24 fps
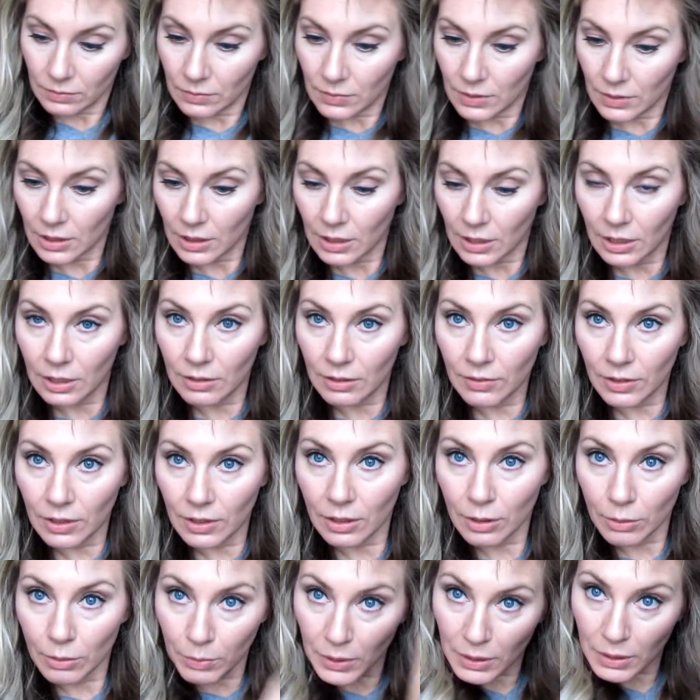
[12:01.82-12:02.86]
So I have
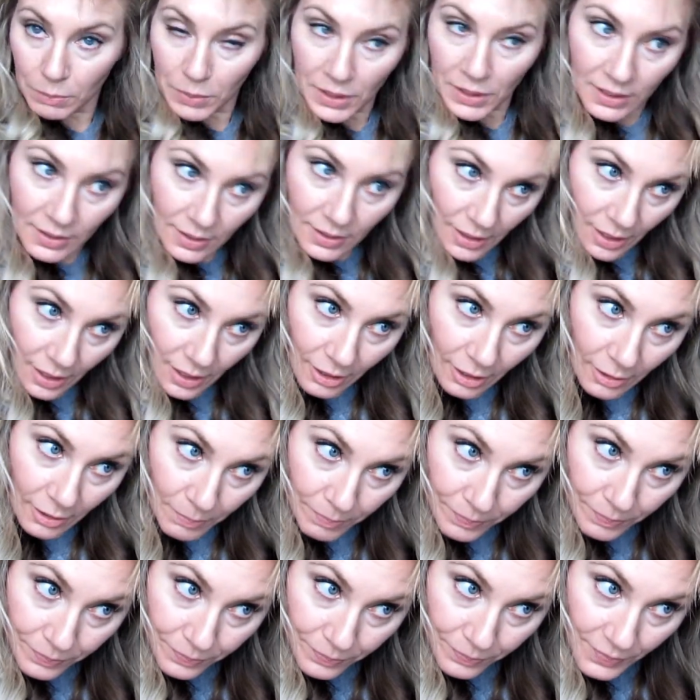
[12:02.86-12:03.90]
another big piece of hair.
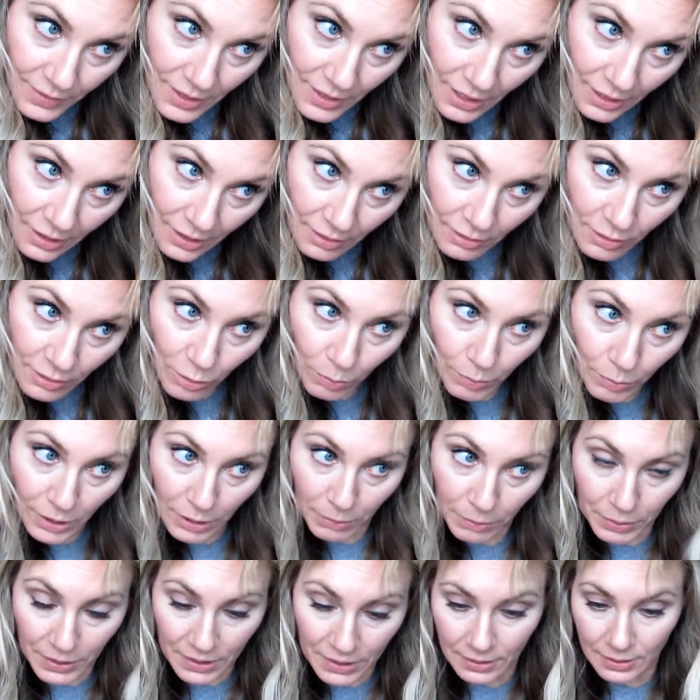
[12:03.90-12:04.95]
I'm taking two big
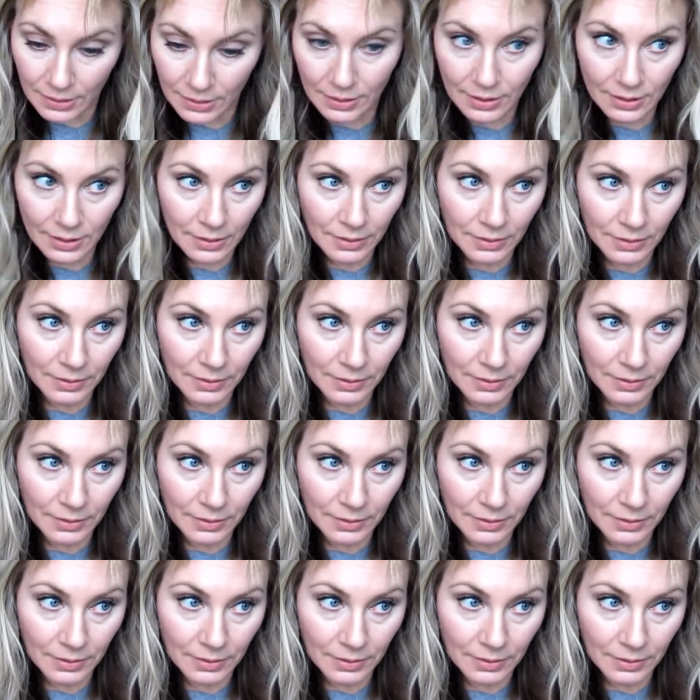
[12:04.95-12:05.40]
pieces.